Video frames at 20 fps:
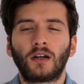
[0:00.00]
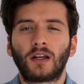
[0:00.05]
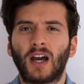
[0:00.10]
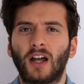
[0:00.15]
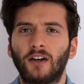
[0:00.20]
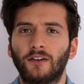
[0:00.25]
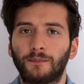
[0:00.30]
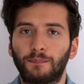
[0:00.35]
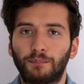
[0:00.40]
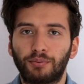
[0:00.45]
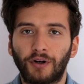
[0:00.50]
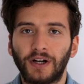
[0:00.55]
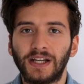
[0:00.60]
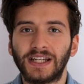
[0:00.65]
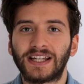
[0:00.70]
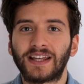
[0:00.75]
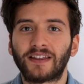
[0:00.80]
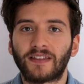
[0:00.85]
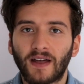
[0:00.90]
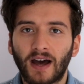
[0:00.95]
kind of
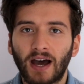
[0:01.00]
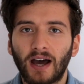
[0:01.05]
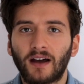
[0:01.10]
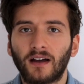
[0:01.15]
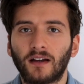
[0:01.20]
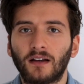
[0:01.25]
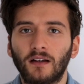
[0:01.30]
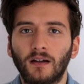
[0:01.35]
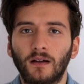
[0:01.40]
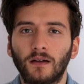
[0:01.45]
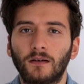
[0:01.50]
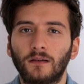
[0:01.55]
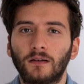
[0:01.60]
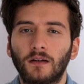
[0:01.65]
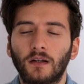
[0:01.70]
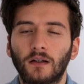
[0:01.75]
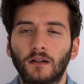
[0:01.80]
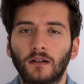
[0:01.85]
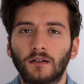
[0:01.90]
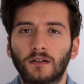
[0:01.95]
break that
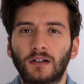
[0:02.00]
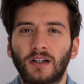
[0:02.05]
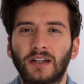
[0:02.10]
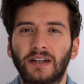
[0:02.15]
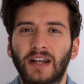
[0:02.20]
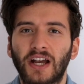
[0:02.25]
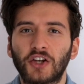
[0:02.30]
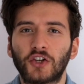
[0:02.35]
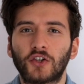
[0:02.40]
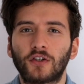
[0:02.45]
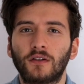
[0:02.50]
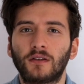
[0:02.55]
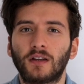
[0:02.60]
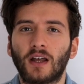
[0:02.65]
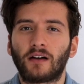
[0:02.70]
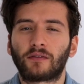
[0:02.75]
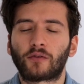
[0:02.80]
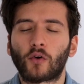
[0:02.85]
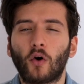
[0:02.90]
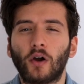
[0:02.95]
connection
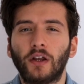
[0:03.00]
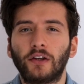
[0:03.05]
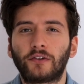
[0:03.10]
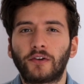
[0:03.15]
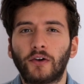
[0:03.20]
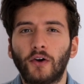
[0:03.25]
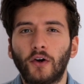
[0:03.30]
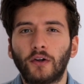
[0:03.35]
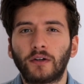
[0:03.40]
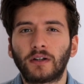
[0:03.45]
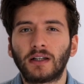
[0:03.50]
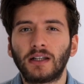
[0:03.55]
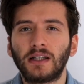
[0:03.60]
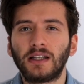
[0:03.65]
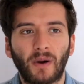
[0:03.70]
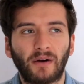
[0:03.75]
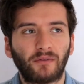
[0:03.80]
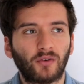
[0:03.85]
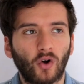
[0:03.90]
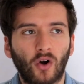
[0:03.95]
that I've got
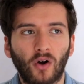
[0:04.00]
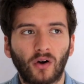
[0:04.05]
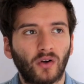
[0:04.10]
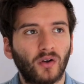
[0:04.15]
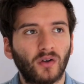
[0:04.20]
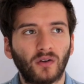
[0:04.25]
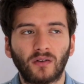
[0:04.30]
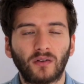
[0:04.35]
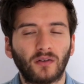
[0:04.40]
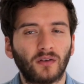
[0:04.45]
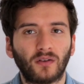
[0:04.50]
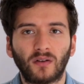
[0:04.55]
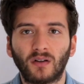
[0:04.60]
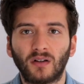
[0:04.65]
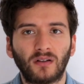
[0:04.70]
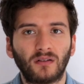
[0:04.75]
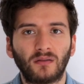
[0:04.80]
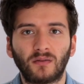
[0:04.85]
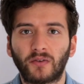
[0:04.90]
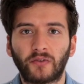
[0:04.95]
internally. I've got
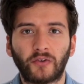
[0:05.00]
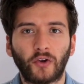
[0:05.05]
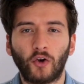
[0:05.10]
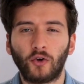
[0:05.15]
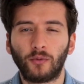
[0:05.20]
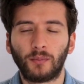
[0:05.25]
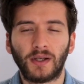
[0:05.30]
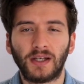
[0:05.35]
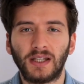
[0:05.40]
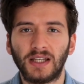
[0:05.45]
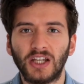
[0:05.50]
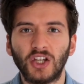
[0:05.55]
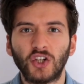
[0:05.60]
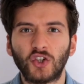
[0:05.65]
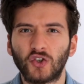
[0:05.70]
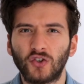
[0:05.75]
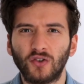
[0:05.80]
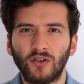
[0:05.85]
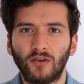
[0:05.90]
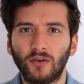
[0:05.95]
so many
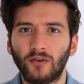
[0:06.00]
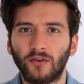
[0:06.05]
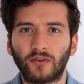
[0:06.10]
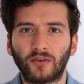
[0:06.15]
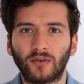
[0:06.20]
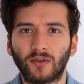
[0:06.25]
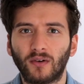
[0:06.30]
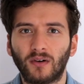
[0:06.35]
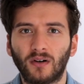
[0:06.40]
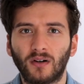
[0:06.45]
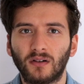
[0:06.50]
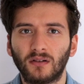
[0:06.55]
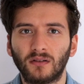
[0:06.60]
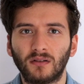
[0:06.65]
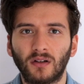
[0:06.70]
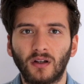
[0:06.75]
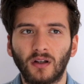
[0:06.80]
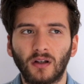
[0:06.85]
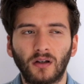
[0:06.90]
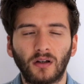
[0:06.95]
issues
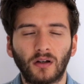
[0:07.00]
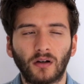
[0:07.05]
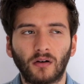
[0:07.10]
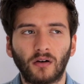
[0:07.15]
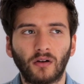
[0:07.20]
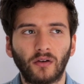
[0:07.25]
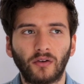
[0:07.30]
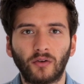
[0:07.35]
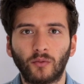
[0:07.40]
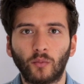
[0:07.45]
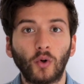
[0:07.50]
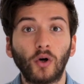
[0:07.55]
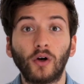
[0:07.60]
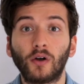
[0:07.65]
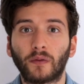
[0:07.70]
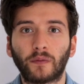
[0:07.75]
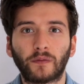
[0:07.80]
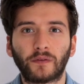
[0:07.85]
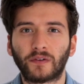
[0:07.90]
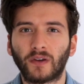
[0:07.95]
on the
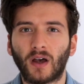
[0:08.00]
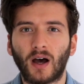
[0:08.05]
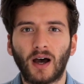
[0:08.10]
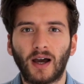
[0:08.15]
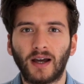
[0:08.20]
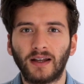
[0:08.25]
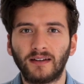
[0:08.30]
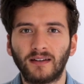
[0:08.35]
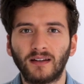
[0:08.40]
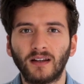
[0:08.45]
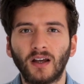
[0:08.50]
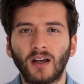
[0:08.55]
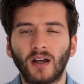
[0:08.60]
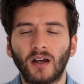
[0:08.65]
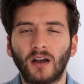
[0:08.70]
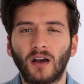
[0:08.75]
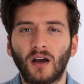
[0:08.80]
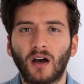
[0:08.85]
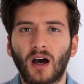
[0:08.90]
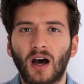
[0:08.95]
worth side.
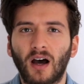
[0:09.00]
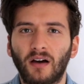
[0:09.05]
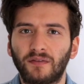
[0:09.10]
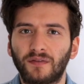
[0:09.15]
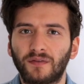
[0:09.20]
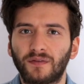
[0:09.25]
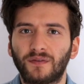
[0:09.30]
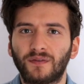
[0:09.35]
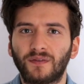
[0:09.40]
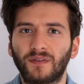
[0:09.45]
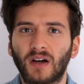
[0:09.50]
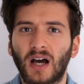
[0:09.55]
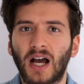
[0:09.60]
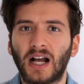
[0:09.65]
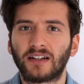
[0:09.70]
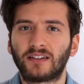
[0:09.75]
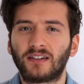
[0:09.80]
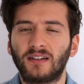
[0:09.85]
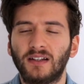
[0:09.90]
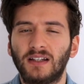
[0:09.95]
I've
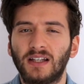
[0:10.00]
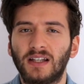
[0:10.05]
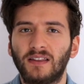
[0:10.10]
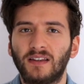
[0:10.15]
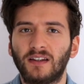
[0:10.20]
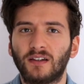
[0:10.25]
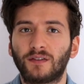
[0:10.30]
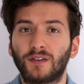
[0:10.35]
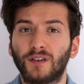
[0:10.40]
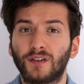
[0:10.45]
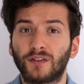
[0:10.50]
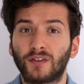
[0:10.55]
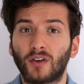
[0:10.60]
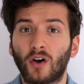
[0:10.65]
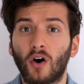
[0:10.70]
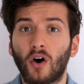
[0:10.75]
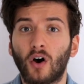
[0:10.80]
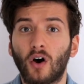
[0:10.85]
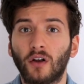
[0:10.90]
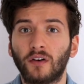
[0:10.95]
acted in this
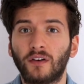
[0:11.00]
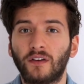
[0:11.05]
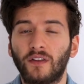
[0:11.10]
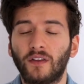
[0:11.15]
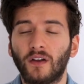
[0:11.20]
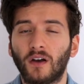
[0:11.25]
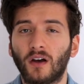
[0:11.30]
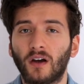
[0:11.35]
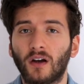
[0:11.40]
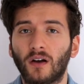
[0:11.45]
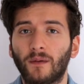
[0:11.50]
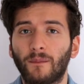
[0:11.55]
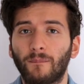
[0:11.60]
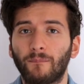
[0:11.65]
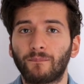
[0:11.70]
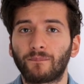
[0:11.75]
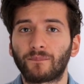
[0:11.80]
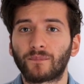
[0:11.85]
facade that